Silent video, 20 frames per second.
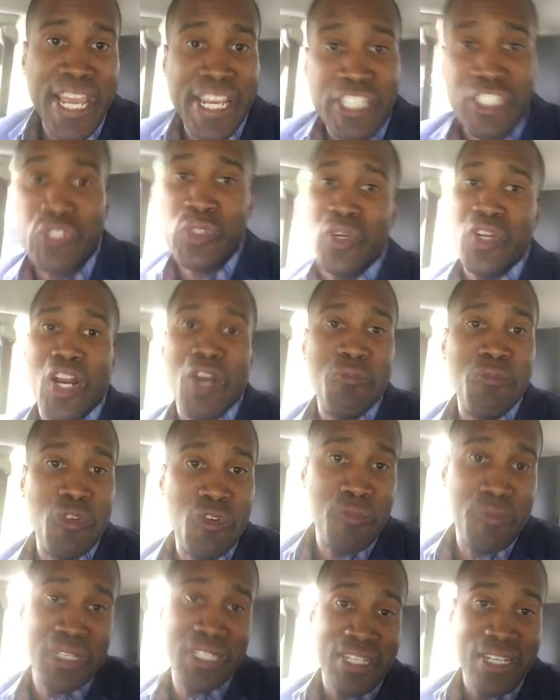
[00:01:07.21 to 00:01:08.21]
and join our
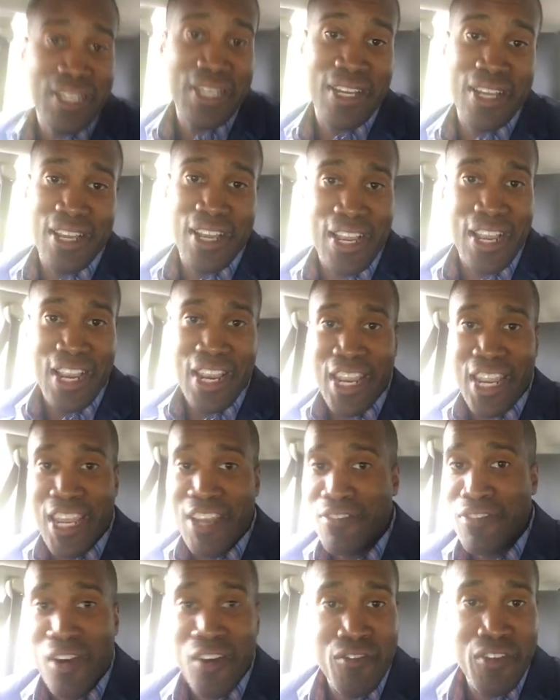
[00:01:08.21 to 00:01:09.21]
movement.
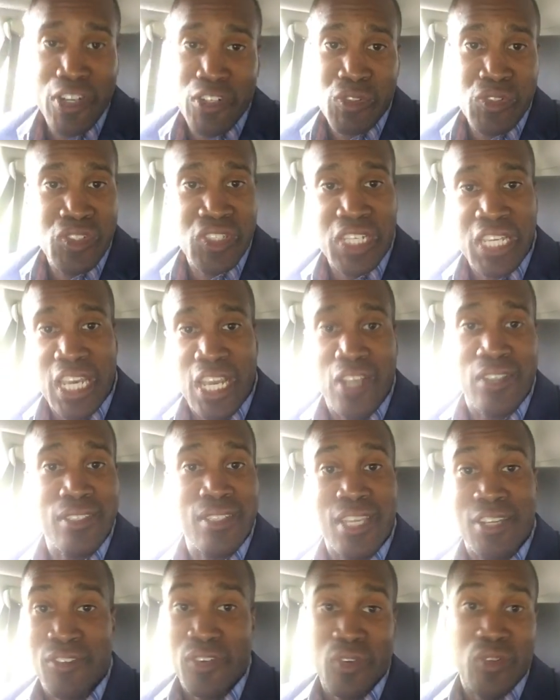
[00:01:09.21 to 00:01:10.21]
Give our veterans the care
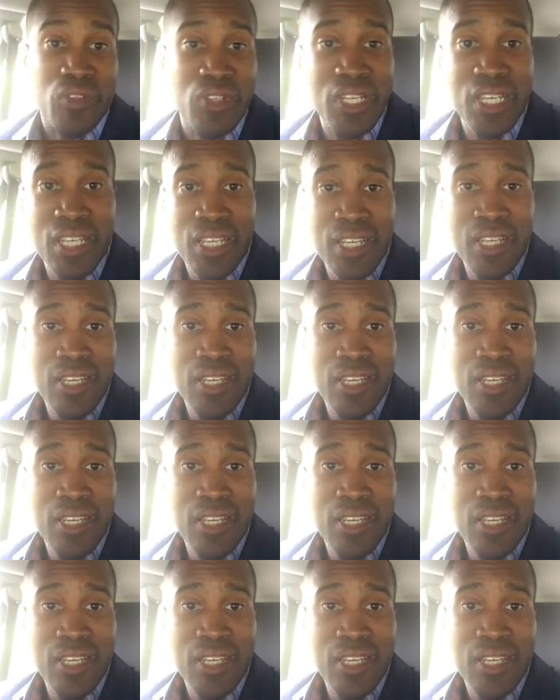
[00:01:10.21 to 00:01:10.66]
that they've earned.